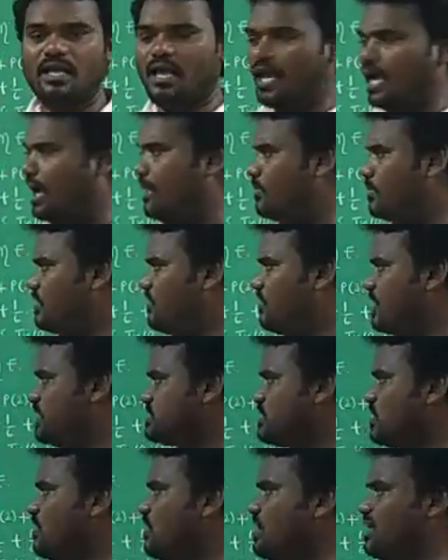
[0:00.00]
I am
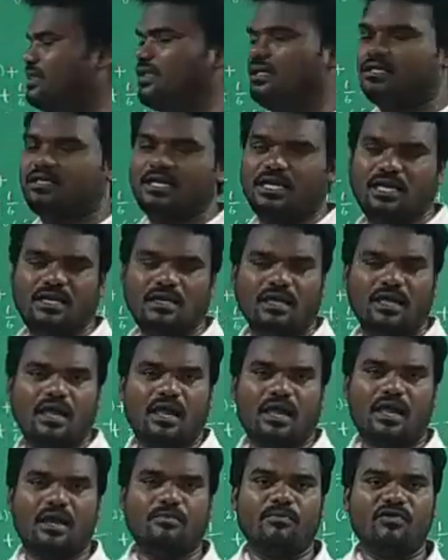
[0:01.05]
revising all the 3,
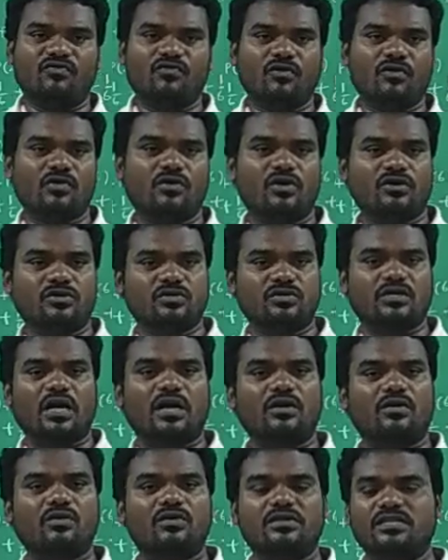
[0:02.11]
and before going to
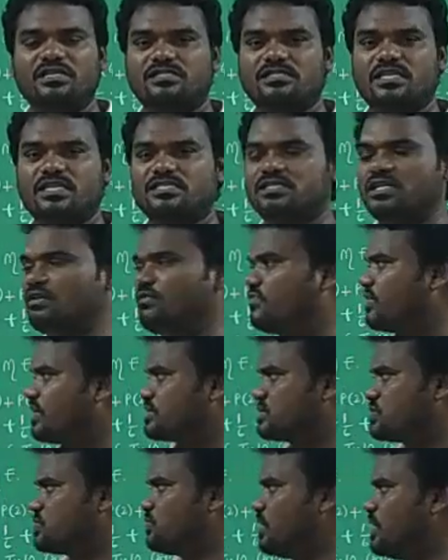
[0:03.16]
conclude this session,
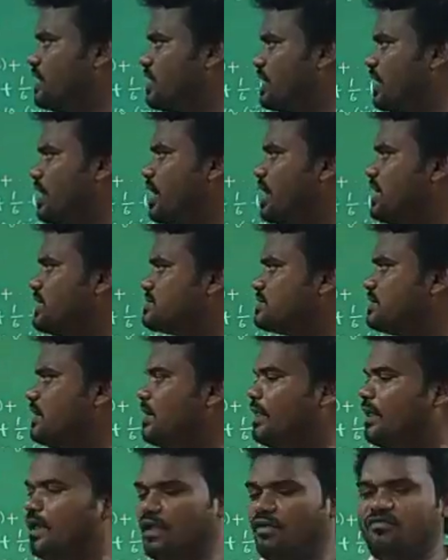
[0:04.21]
first one is,
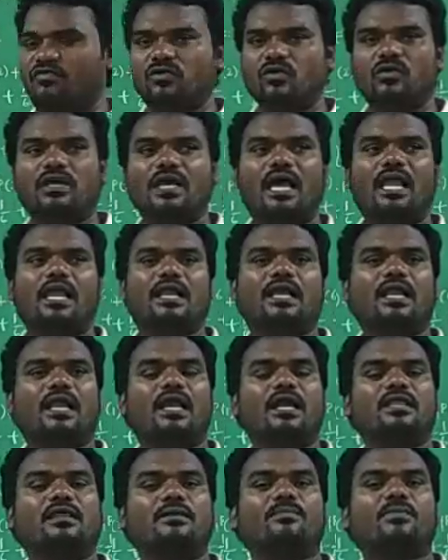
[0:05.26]
if you
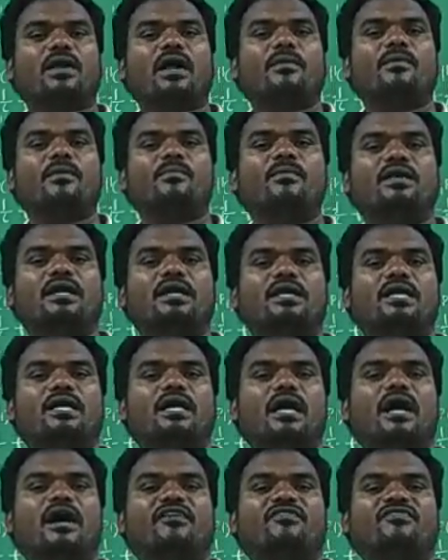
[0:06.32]
calculate the probability of